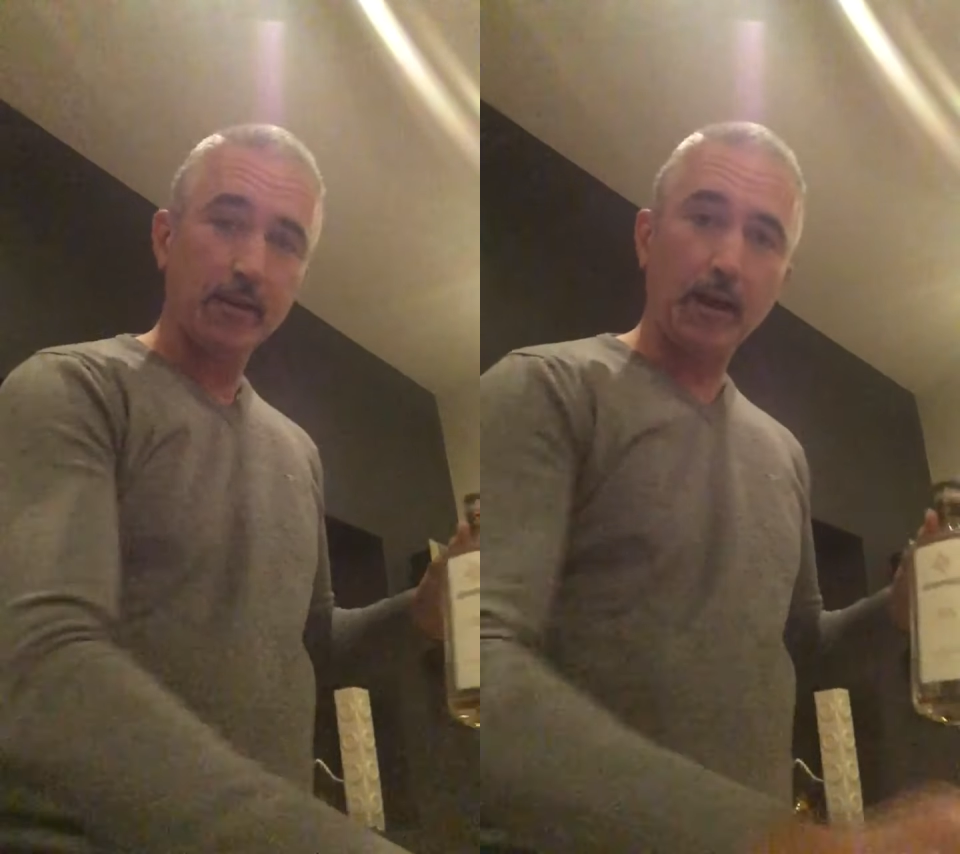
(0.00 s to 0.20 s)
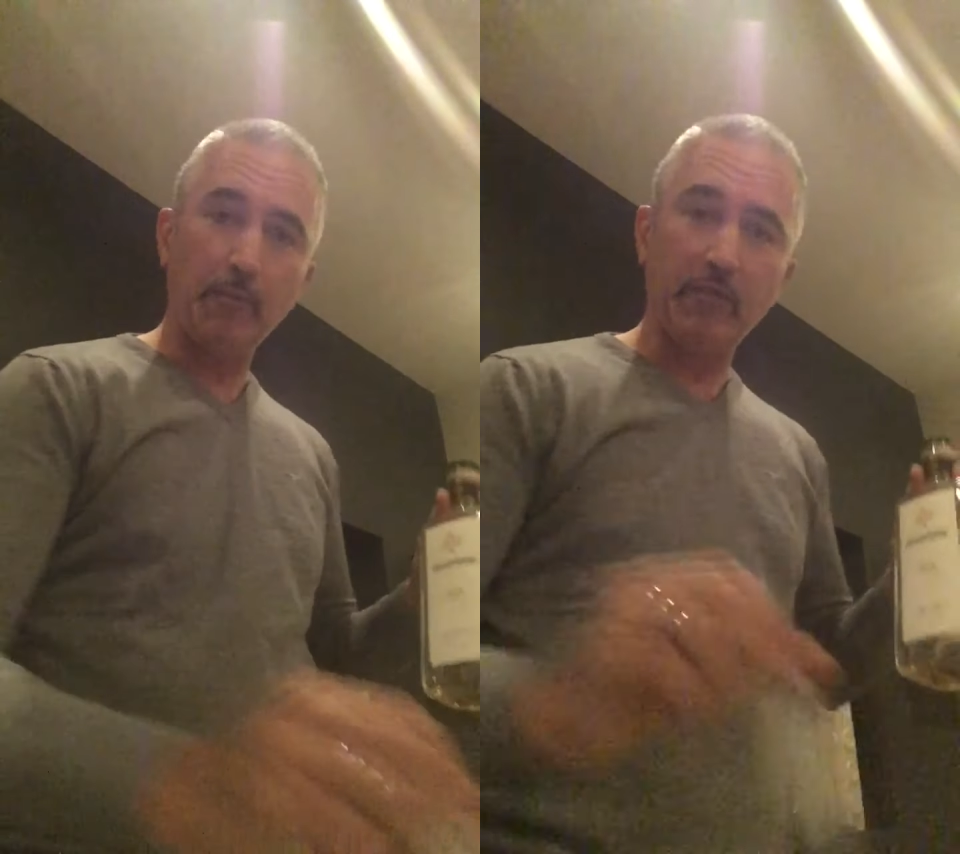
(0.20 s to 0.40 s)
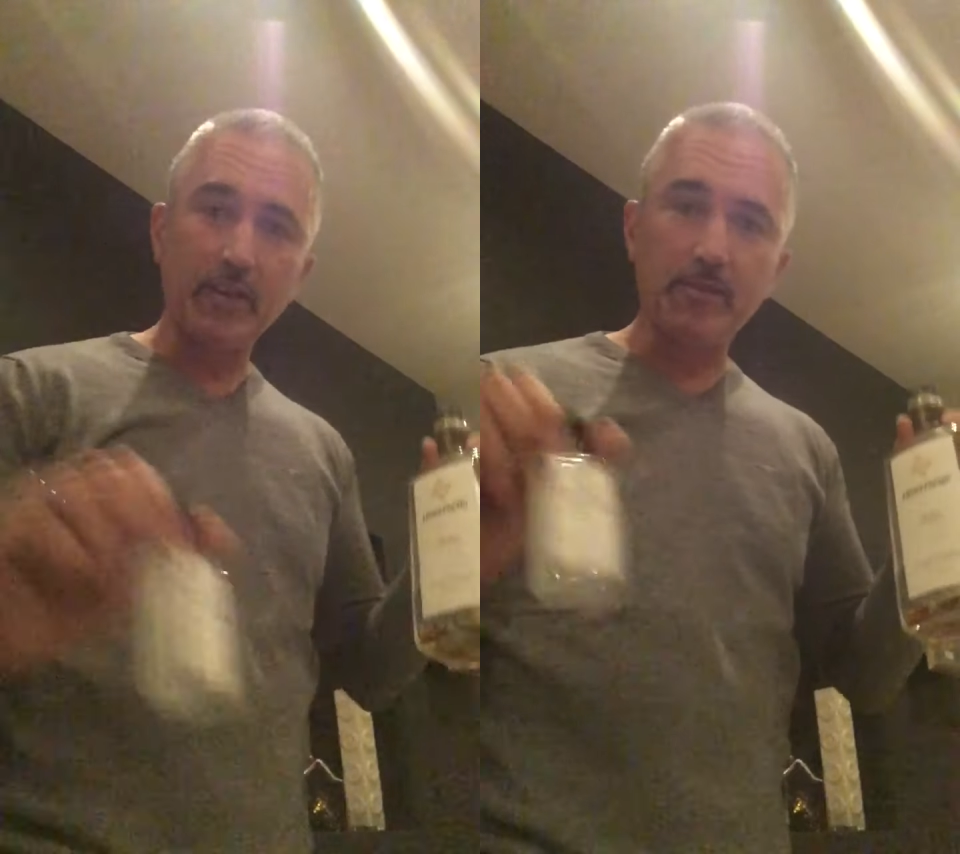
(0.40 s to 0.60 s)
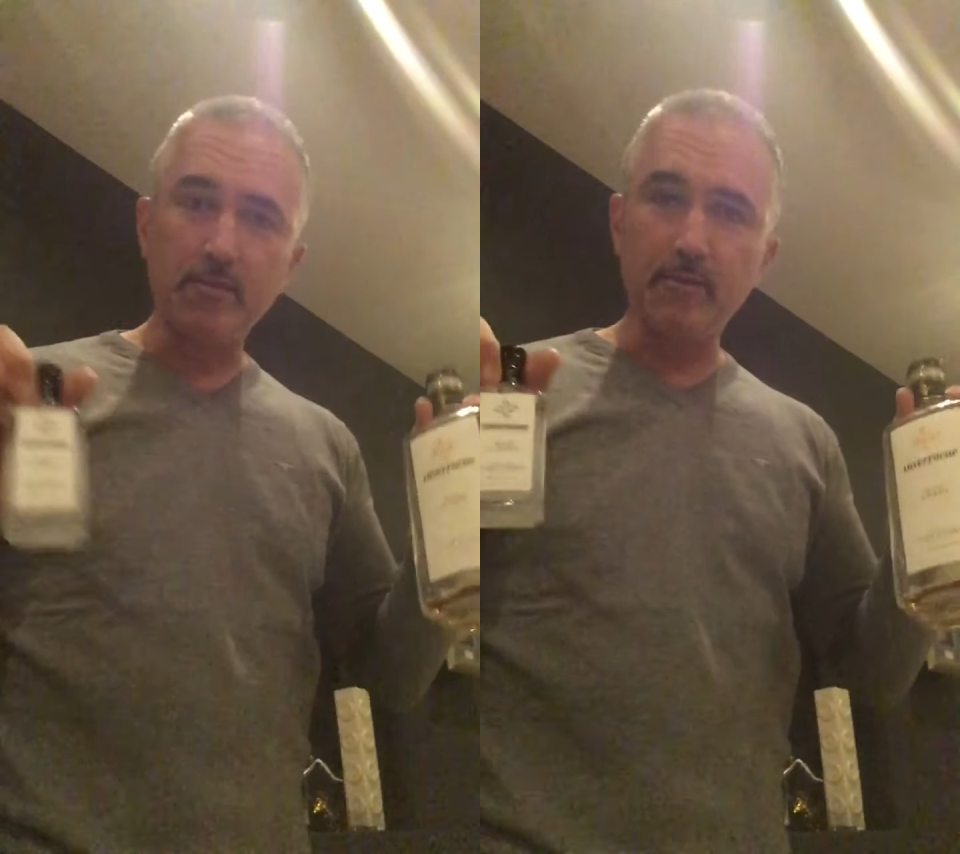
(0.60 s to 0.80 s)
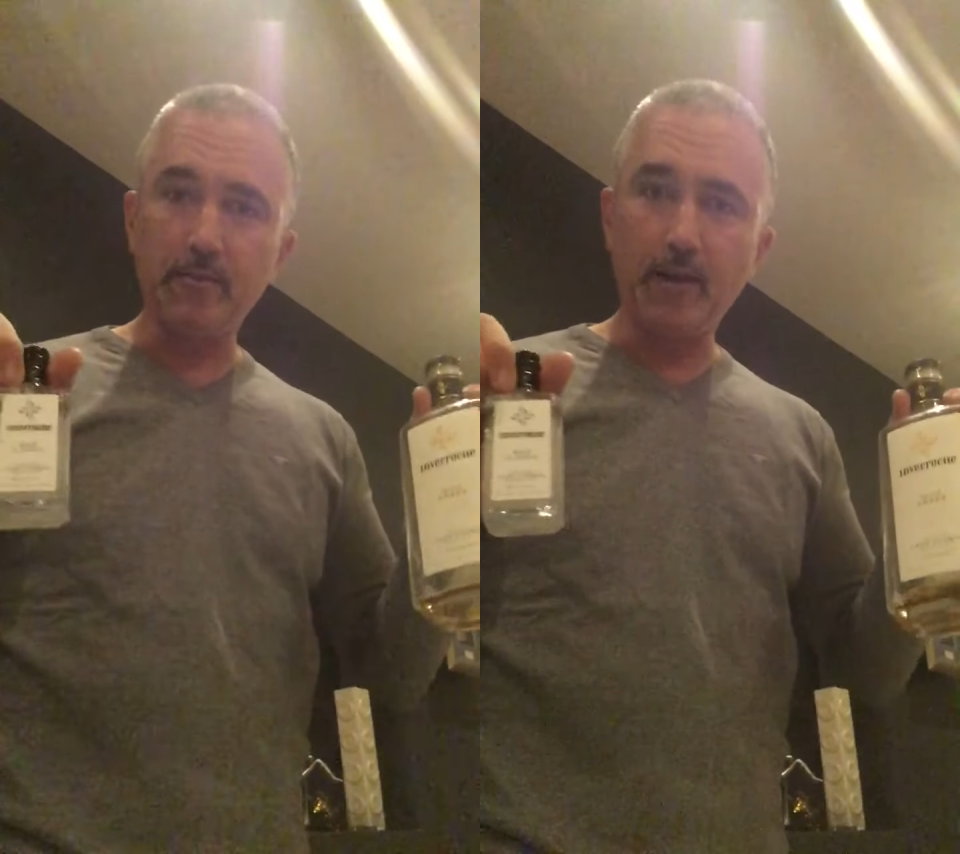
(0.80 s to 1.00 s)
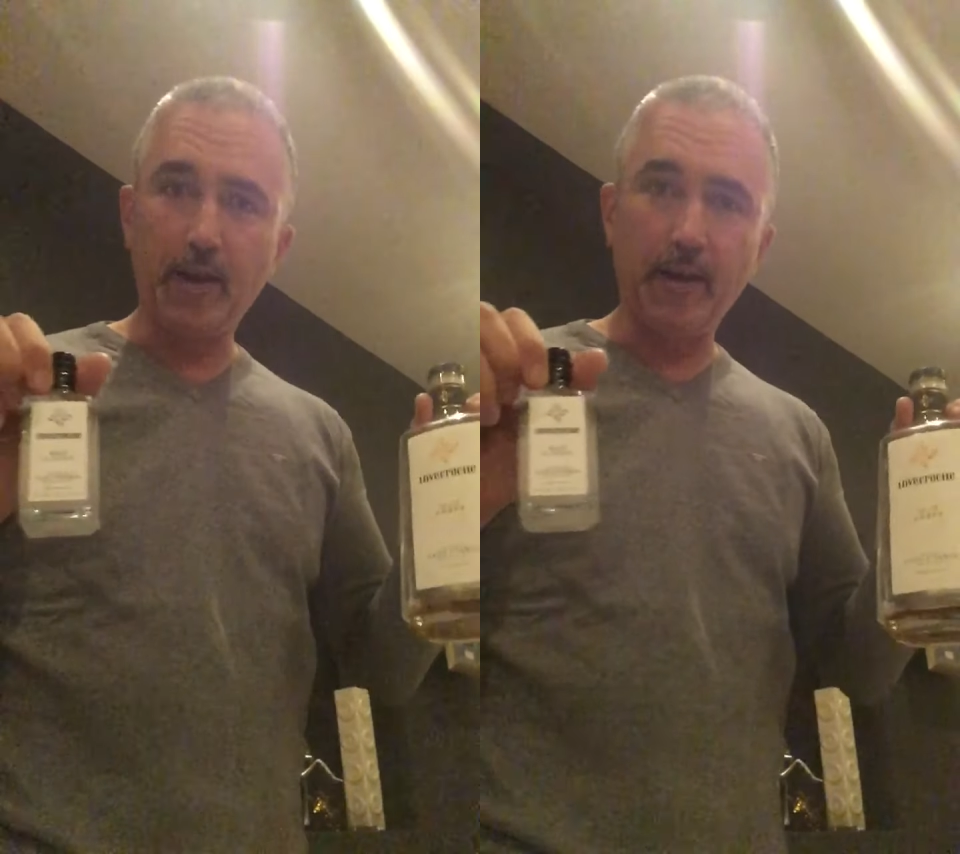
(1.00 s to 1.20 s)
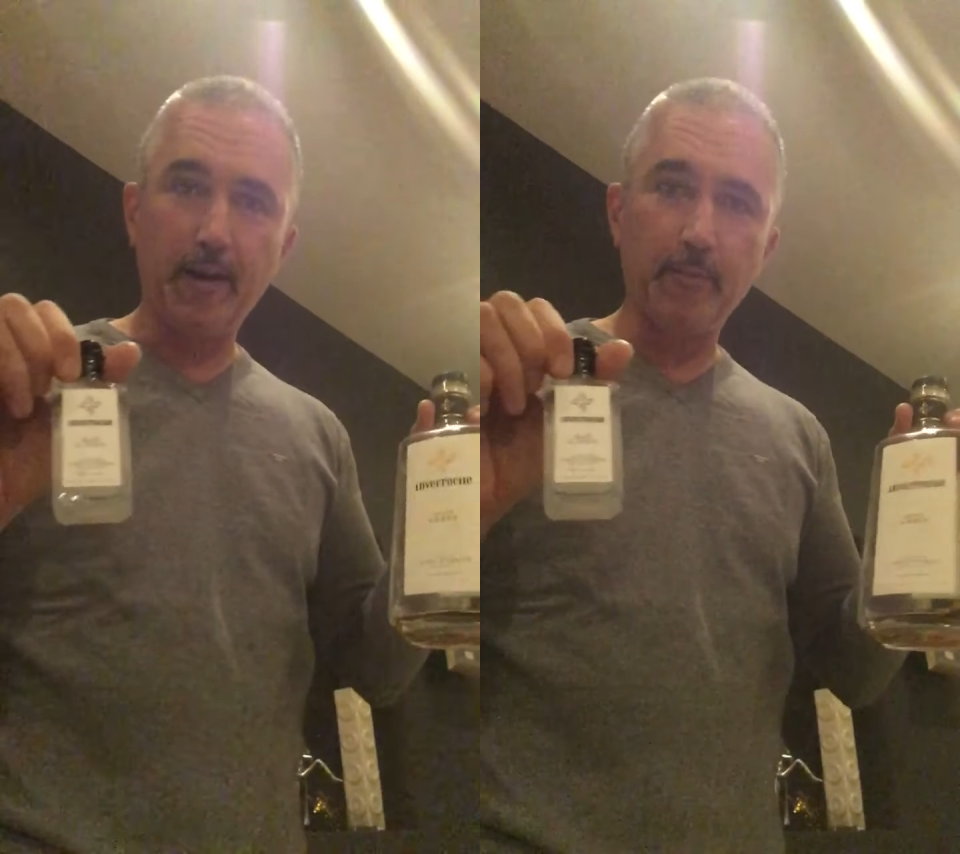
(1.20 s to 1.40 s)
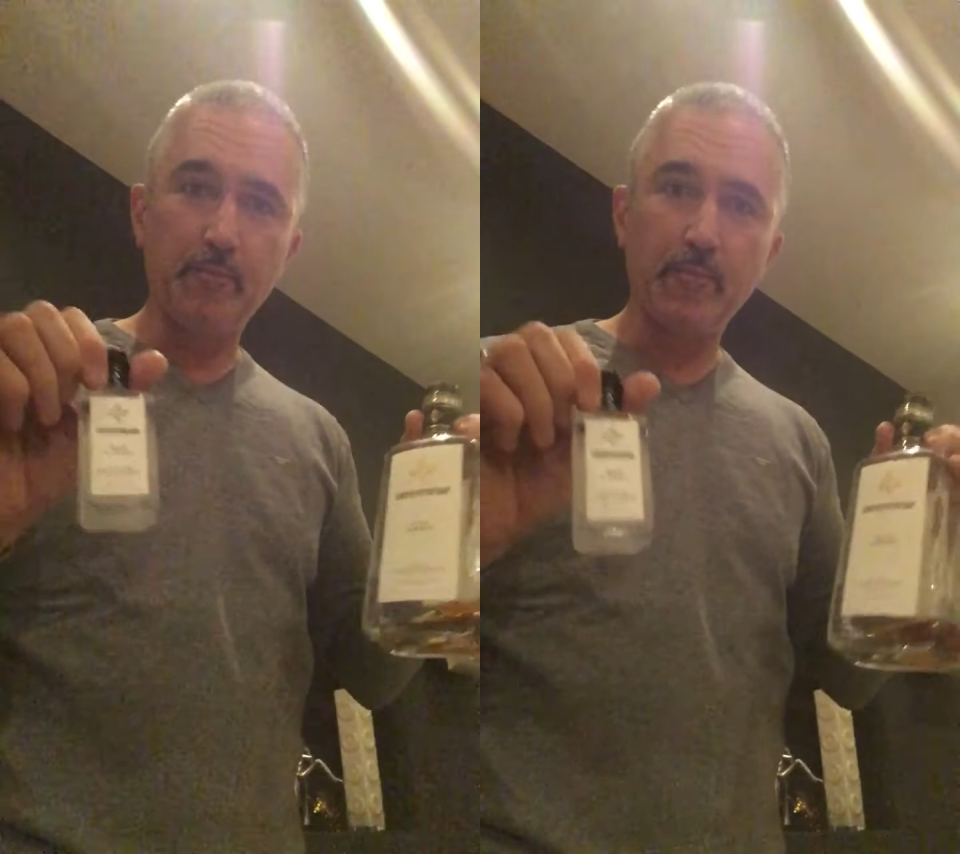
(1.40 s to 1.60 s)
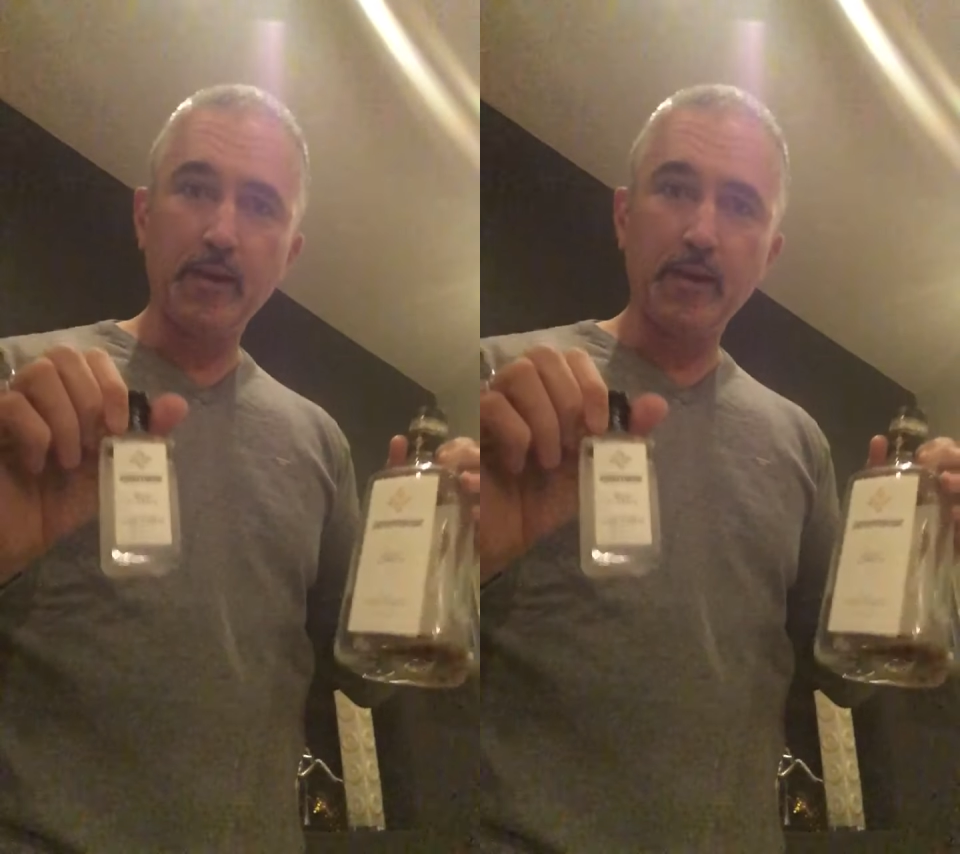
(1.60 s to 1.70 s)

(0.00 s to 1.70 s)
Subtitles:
I'm having to